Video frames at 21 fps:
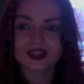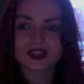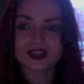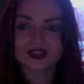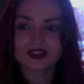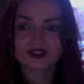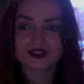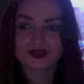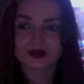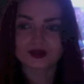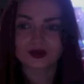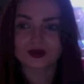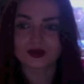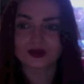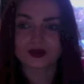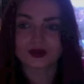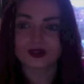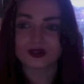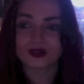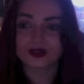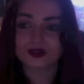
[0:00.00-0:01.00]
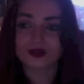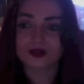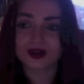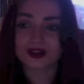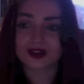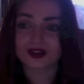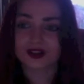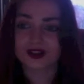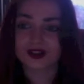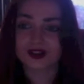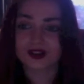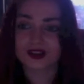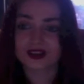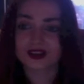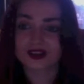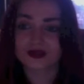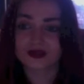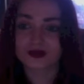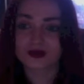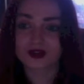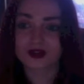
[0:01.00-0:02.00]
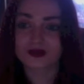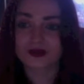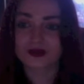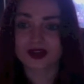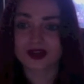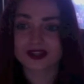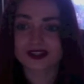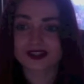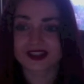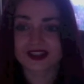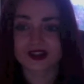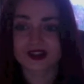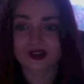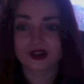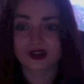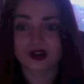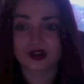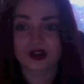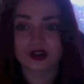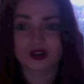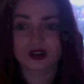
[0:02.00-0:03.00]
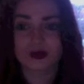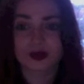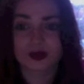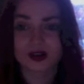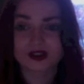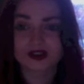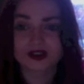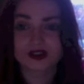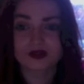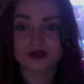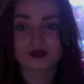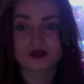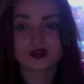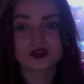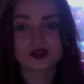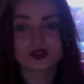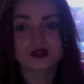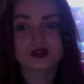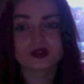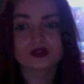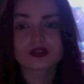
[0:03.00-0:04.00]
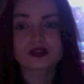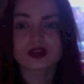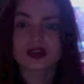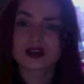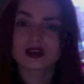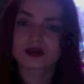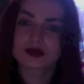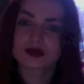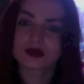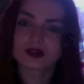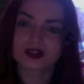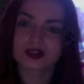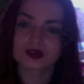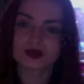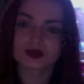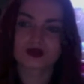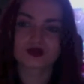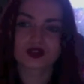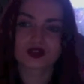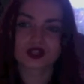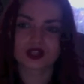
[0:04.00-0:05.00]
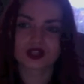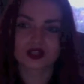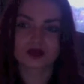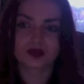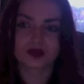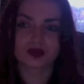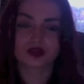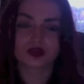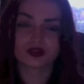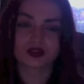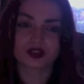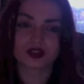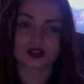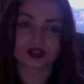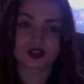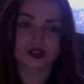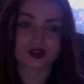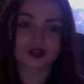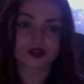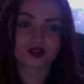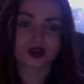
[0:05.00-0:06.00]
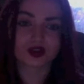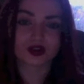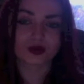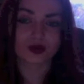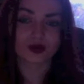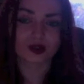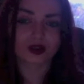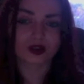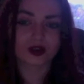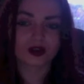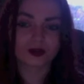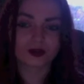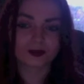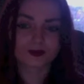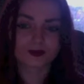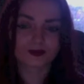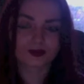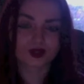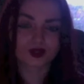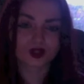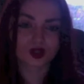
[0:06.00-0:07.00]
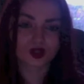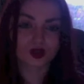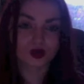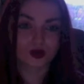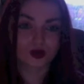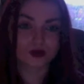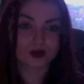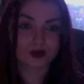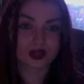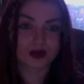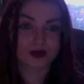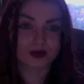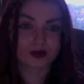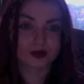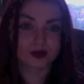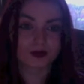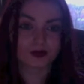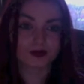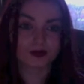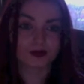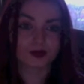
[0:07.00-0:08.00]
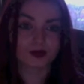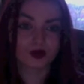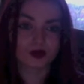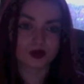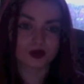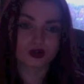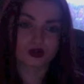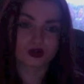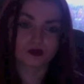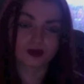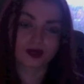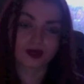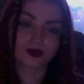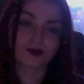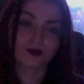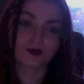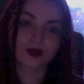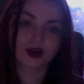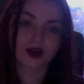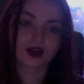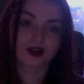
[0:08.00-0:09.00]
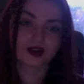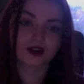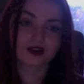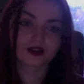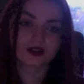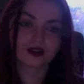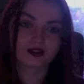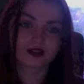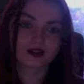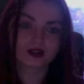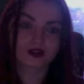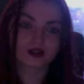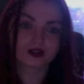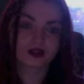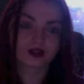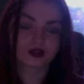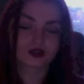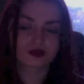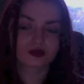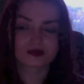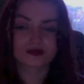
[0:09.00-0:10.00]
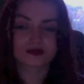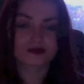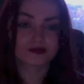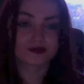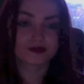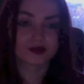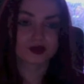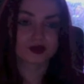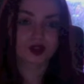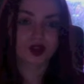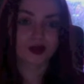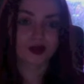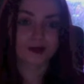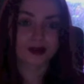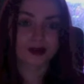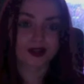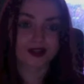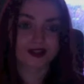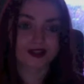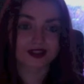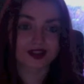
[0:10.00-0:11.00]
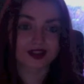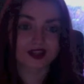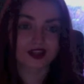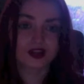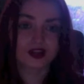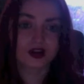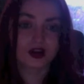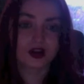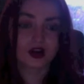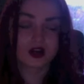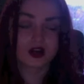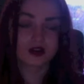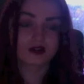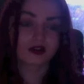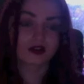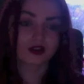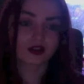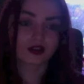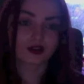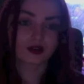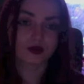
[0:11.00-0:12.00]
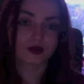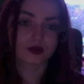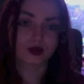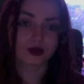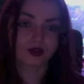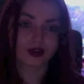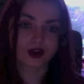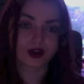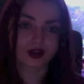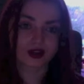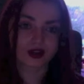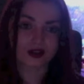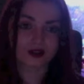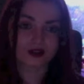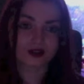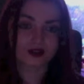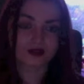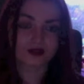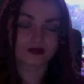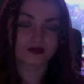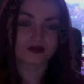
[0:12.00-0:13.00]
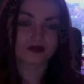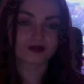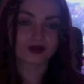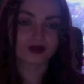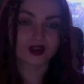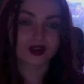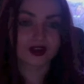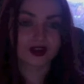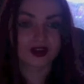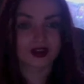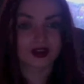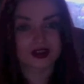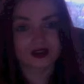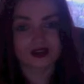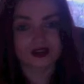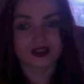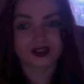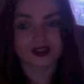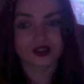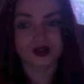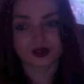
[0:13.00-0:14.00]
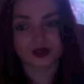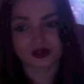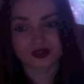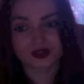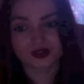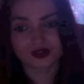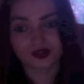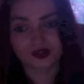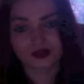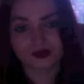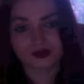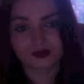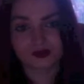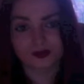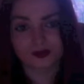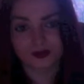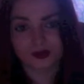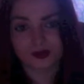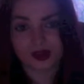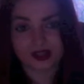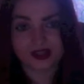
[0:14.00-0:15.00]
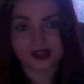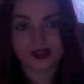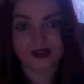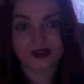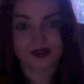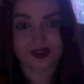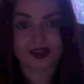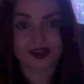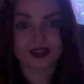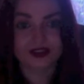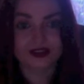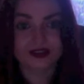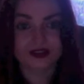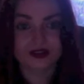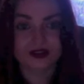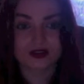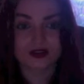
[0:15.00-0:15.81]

So as well, the other thing was the masthead got a lot of positive results. As people said, it was really bold and it stood out a lot. So people would pick up that certain magazine rather than one that didn't look as in your face.